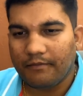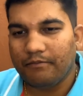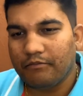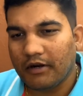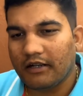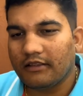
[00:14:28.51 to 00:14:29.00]

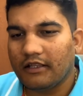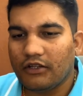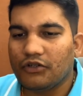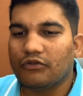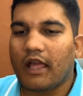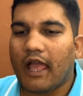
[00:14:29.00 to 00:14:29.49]
but they
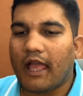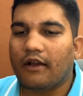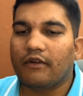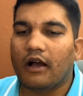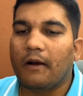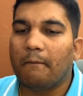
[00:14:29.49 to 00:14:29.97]
should
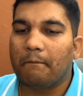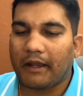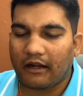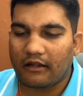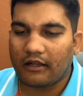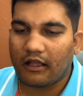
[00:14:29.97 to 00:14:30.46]
have a
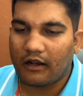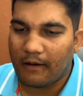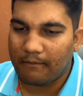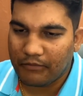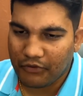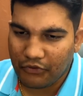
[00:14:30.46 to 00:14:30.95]
practical
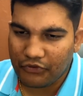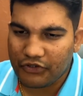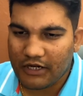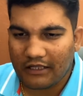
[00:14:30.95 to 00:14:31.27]
approach.